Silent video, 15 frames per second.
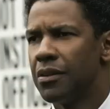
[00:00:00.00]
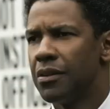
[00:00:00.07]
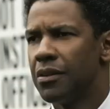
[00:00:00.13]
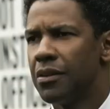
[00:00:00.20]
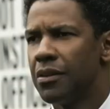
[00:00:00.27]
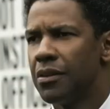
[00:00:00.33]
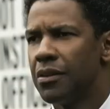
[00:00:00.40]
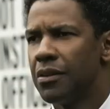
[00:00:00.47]

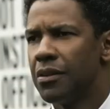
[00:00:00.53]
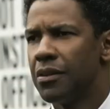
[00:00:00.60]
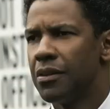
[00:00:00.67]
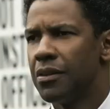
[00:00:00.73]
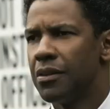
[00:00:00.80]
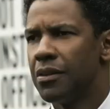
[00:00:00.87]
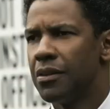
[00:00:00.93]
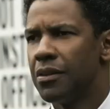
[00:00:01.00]

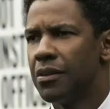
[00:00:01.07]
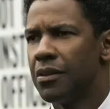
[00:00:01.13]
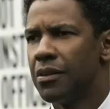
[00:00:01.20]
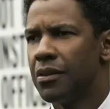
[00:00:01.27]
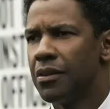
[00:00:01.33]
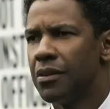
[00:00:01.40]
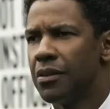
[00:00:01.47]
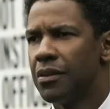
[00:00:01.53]

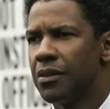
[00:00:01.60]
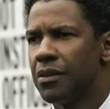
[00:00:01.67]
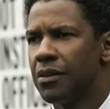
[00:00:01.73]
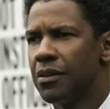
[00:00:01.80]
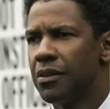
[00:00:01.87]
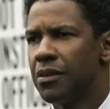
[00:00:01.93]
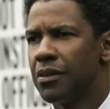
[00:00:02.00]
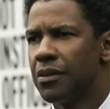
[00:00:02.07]

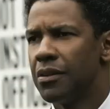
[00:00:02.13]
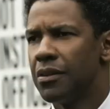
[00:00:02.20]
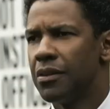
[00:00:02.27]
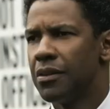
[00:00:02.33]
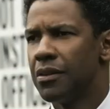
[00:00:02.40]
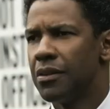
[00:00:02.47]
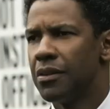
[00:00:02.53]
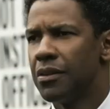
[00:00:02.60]

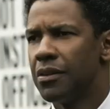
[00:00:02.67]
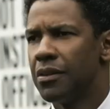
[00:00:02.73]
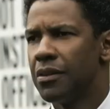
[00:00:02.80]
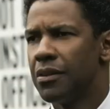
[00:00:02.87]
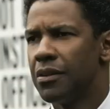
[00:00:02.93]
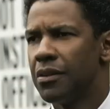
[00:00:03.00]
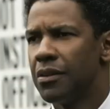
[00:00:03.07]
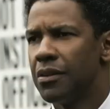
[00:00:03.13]
This person isn't speaking.